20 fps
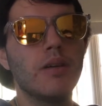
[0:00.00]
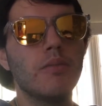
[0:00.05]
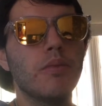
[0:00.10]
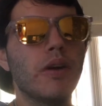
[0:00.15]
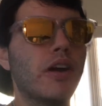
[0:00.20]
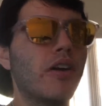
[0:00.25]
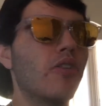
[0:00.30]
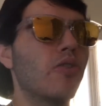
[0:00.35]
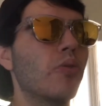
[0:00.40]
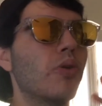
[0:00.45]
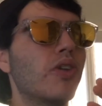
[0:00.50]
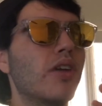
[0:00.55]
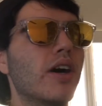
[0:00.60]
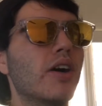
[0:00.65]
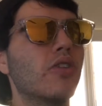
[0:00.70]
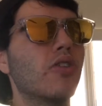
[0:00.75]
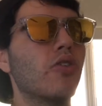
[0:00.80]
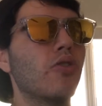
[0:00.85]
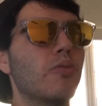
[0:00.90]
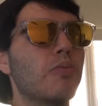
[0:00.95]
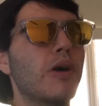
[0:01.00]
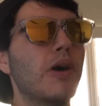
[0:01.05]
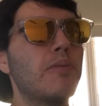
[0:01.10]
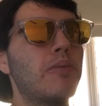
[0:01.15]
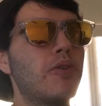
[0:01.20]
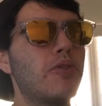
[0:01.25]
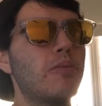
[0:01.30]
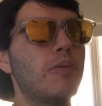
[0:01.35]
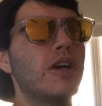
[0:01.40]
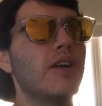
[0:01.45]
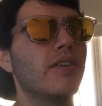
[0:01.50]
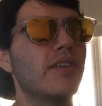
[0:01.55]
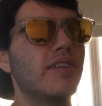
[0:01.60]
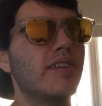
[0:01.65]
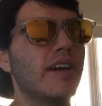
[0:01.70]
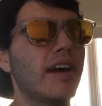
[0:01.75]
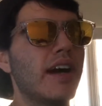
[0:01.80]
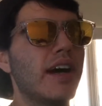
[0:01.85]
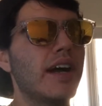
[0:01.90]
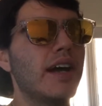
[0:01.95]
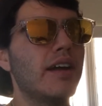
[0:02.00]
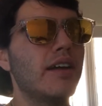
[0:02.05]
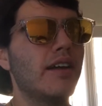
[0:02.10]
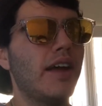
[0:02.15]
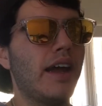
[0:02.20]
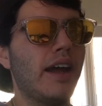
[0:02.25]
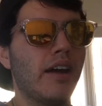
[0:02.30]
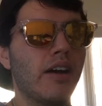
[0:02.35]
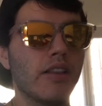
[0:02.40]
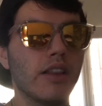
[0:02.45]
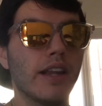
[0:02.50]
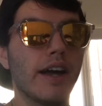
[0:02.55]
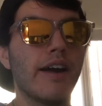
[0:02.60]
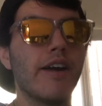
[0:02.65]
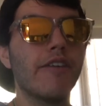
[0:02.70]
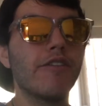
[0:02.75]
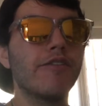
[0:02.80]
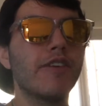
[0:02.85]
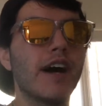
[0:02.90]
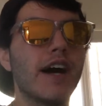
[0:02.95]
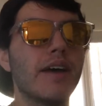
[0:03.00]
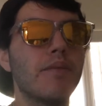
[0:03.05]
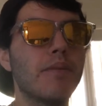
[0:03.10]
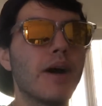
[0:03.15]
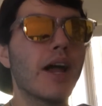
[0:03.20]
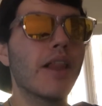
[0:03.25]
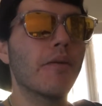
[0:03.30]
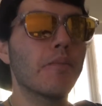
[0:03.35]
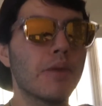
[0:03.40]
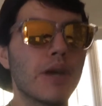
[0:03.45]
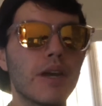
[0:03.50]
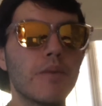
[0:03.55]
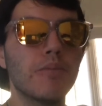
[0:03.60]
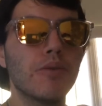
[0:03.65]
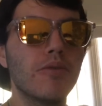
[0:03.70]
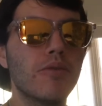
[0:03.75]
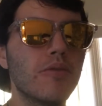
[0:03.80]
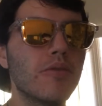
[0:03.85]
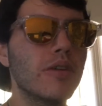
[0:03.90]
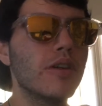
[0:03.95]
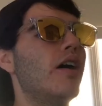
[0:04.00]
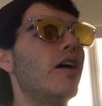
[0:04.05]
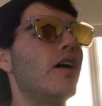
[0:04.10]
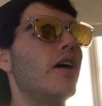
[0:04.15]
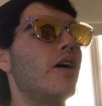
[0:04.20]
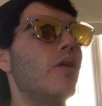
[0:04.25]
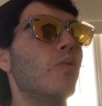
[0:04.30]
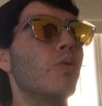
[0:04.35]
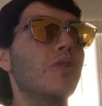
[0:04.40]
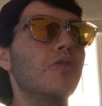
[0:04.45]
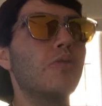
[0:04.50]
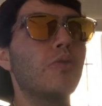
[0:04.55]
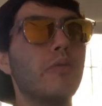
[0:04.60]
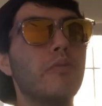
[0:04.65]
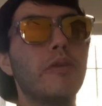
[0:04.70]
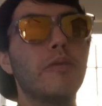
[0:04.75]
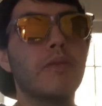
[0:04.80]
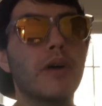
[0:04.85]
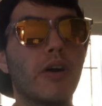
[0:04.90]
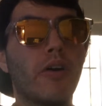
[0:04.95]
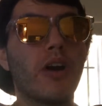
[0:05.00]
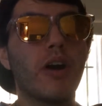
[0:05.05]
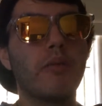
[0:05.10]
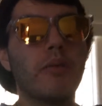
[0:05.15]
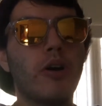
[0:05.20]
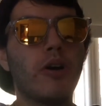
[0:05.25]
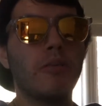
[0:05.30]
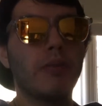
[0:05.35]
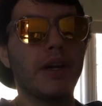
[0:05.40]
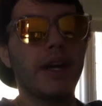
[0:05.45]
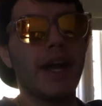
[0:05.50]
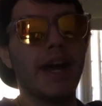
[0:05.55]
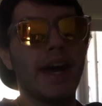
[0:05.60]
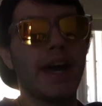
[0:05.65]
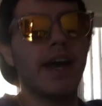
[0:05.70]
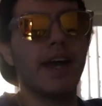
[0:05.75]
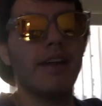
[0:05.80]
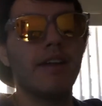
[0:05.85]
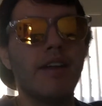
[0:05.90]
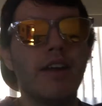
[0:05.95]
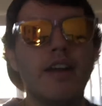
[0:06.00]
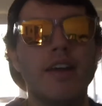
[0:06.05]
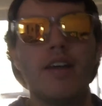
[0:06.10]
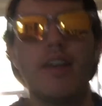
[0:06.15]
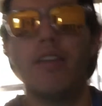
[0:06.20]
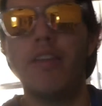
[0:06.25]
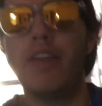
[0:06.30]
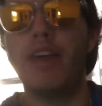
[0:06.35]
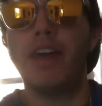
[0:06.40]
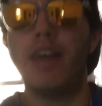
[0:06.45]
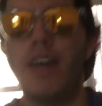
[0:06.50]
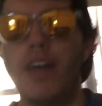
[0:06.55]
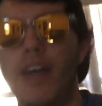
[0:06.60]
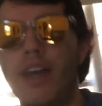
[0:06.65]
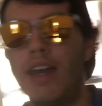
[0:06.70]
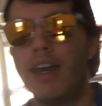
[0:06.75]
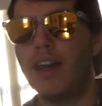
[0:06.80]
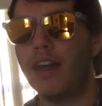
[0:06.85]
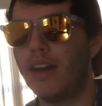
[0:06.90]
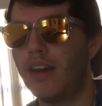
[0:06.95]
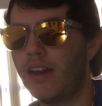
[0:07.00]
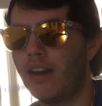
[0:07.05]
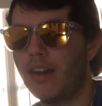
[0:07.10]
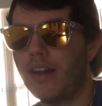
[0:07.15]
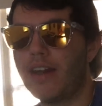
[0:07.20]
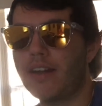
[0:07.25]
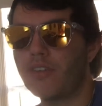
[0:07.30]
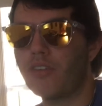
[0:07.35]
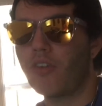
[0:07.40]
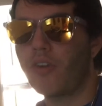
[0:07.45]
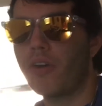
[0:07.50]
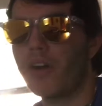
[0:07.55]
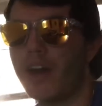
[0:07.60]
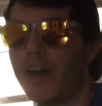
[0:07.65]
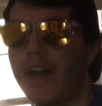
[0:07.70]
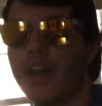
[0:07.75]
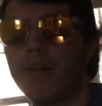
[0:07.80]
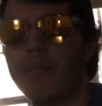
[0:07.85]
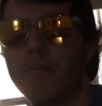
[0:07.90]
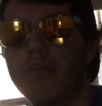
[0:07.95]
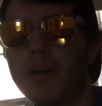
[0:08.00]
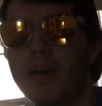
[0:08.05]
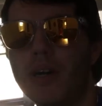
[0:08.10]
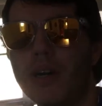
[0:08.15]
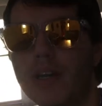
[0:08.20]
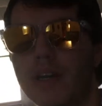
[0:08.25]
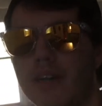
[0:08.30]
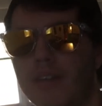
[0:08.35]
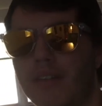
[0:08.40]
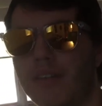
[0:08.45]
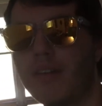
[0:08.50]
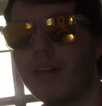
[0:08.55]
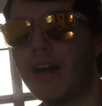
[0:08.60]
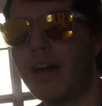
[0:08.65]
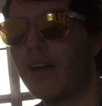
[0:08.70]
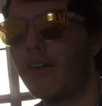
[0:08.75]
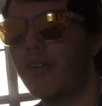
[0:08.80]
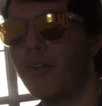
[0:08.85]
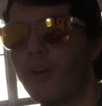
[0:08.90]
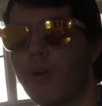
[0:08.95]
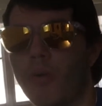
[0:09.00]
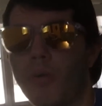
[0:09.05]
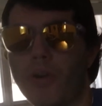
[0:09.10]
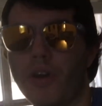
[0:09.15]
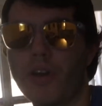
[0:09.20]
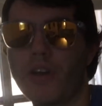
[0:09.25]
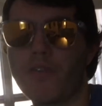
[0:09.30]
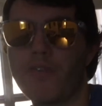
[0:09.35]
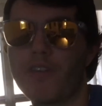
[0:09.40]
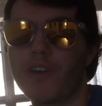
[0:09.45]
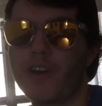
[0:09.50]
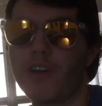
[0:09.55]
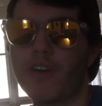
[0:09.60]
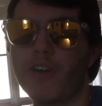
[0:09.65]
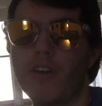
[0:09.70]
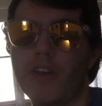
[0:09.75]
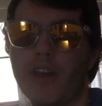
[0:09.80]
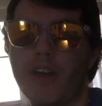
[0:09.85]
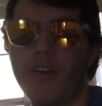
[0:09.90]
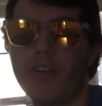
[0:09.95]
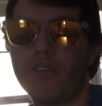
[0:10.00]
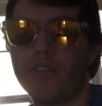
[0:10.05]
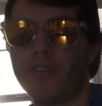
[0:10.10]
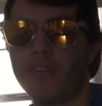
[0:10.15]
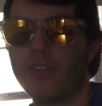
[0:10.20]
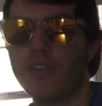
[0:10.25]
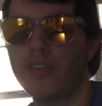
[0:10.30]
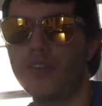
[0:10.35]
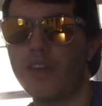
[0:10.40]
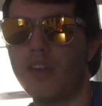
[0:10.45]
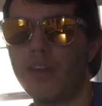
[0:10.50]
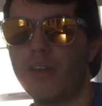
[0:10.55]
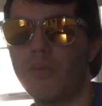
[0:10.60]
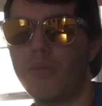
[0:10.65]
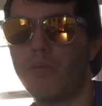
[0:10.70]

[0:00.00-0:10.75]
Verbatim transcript: Because without those papers being signed and clarified by the people, uh, which would be my grandma and my dad, then that's all right. But I don't know. We're gonna figure it out and see